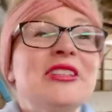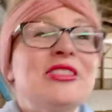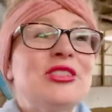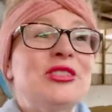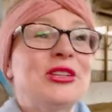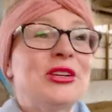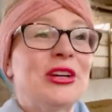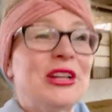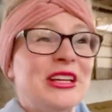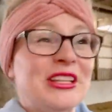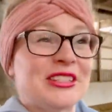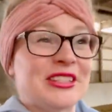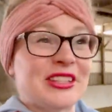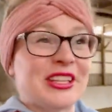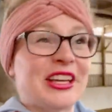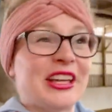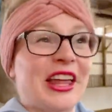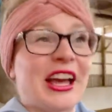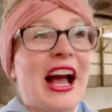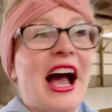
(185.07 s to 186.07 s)

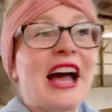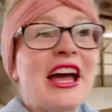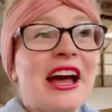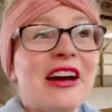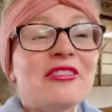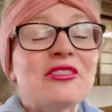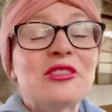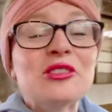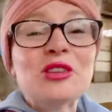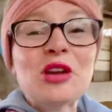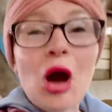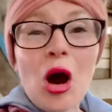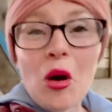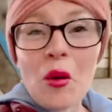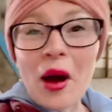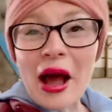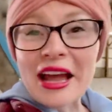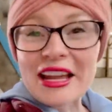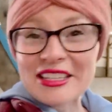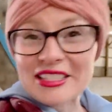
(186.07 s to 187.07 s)
seriously, like, I have
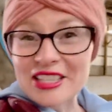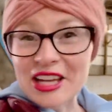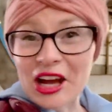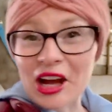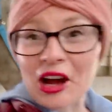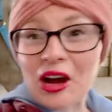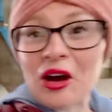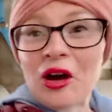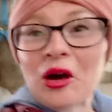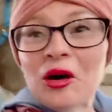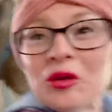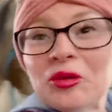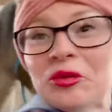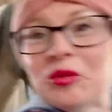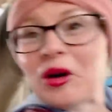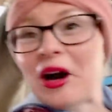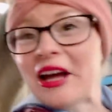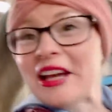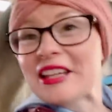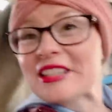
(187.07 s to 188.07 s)
no idea
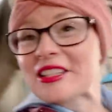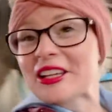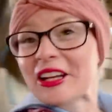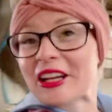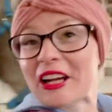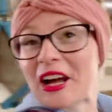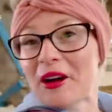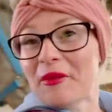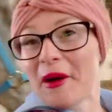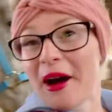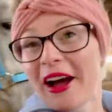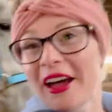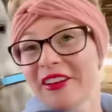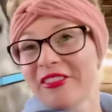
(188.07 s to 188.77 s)
what is going to come out